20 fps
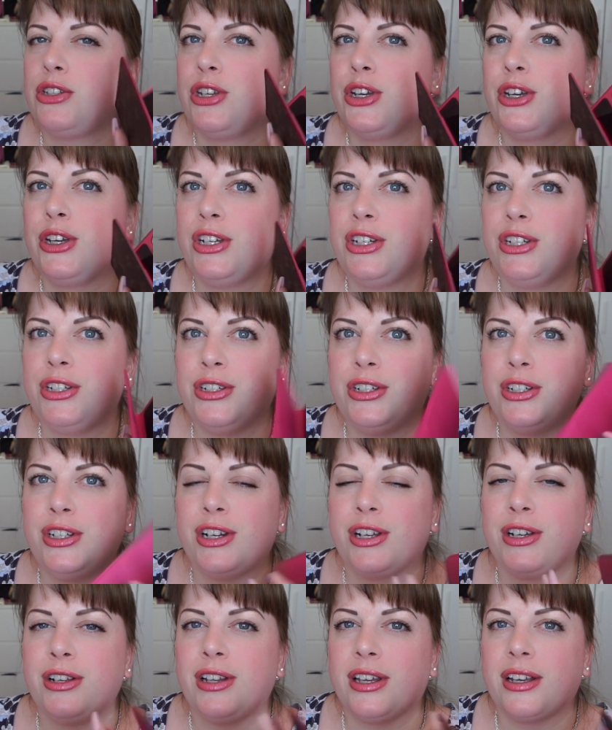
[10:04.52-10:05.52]
to,
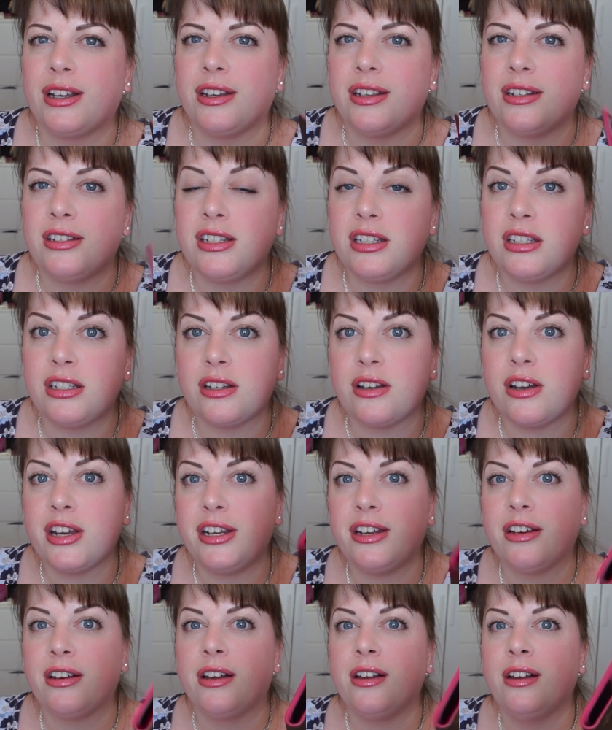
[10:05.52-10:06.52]
you know, like a
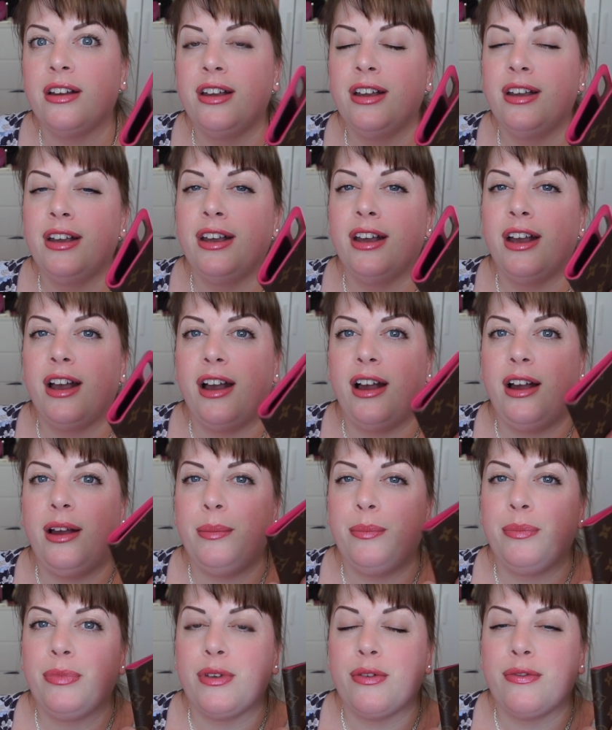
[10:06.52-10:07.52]
designer
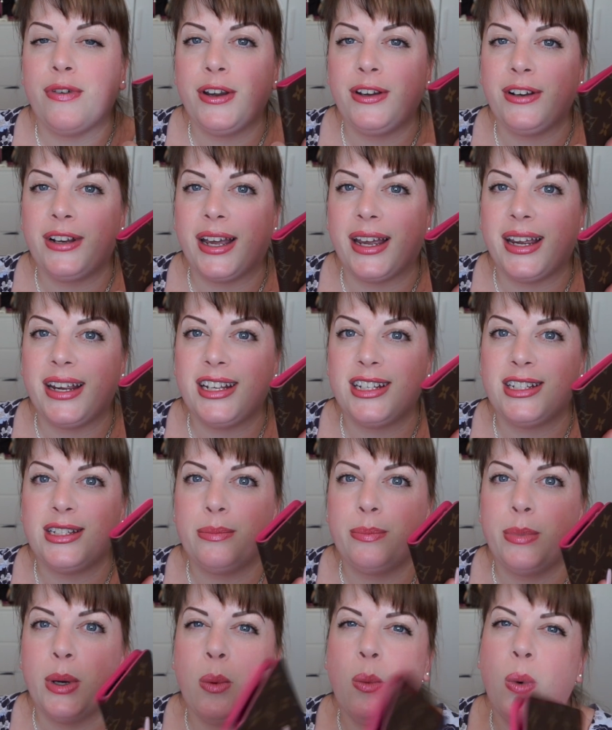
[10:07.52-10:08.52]
phone
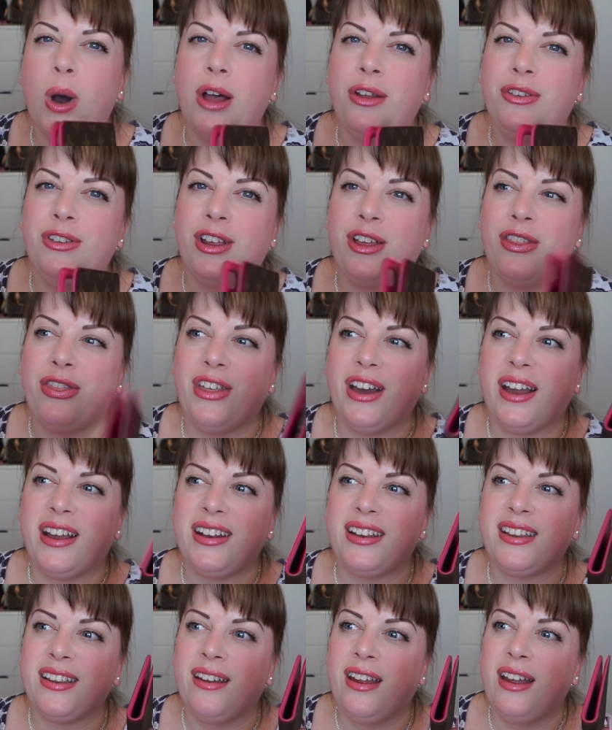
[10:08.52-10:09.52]
case, but one
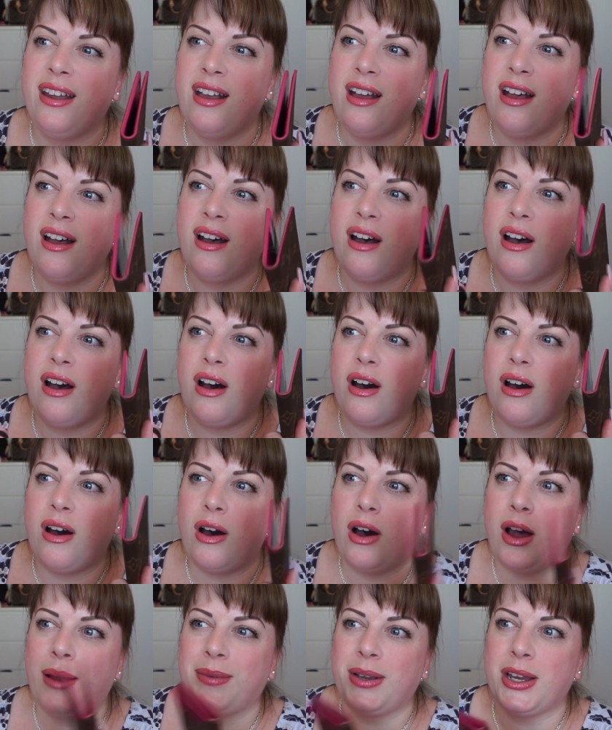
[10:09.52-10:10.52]
that
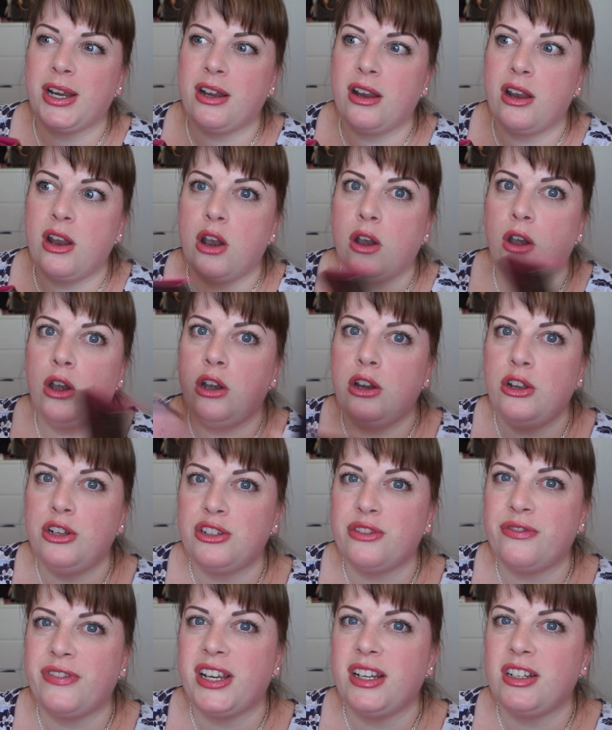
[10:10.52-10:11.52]
I'm going to
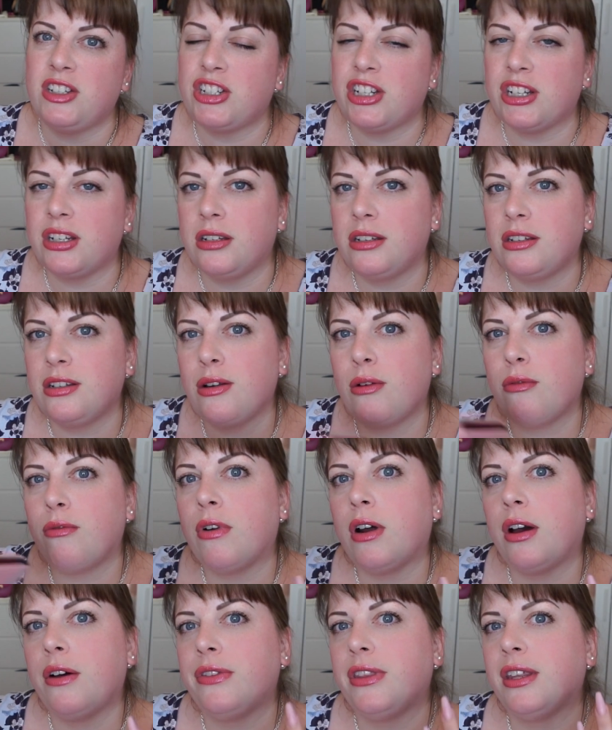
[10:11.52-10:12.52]
lose features
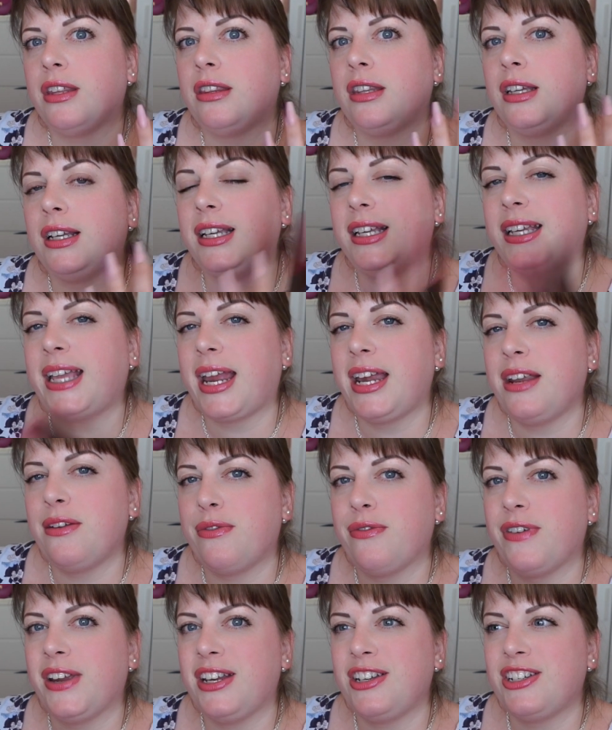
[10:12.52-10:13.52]
rather than
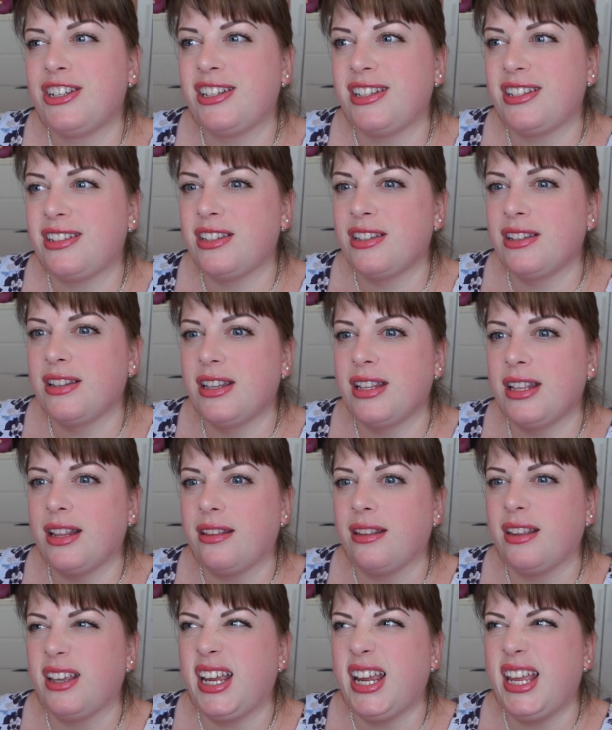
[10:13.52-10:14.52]
gain features
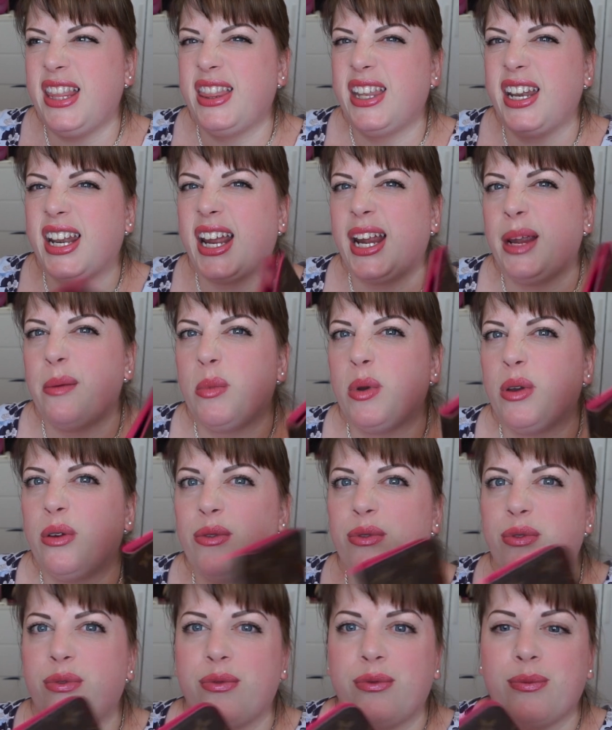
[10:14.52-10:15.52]
in the name
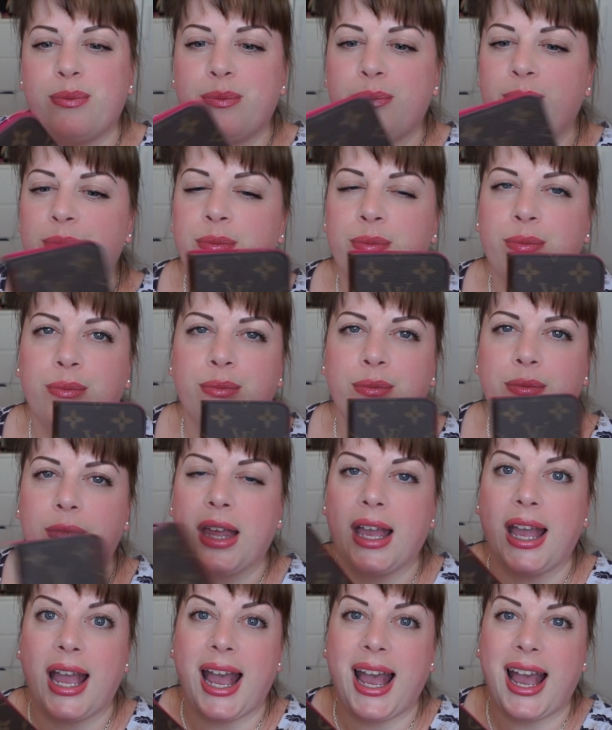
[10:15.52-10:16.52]
of
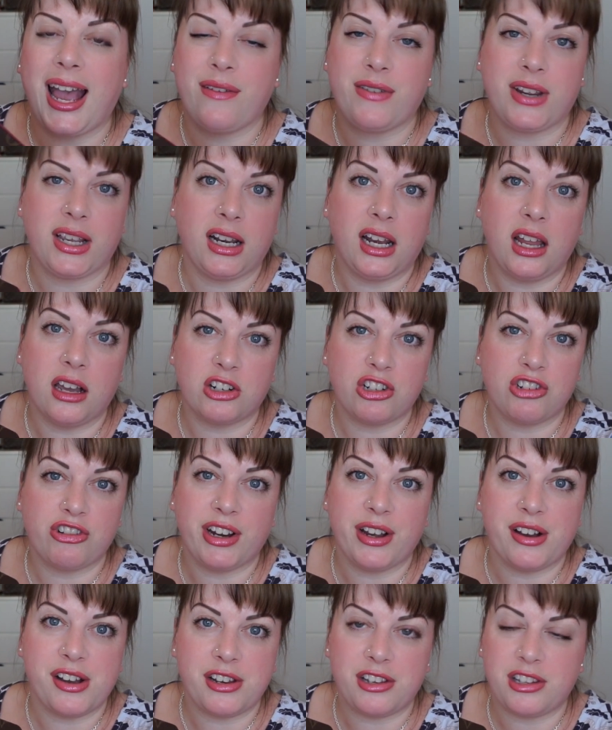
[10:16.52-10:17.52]
having a
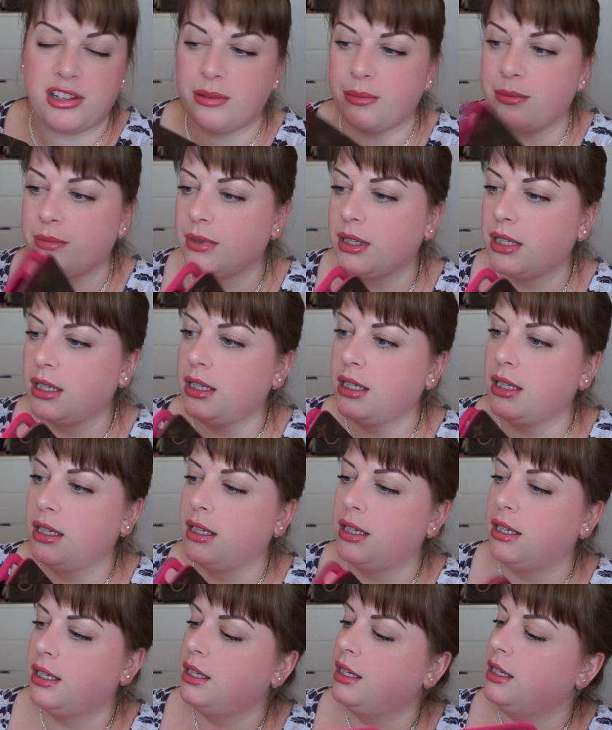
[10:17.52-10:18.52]
luxury item.
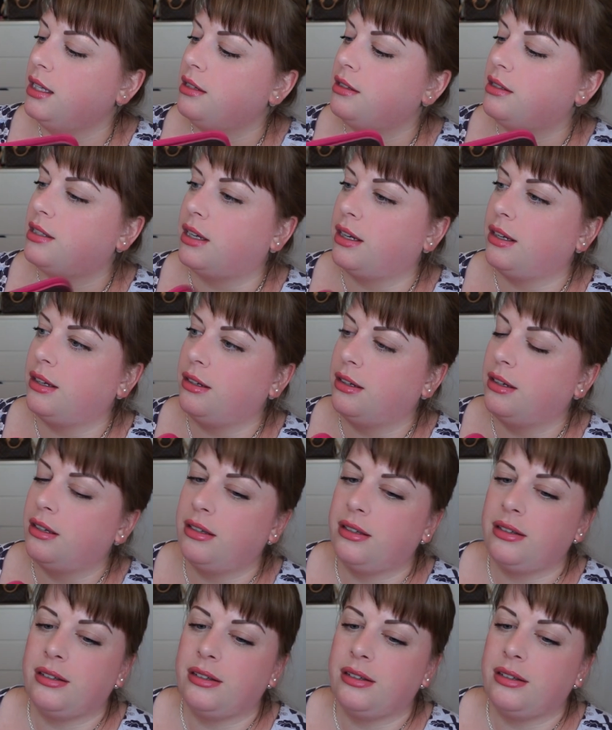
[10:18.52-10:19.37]
So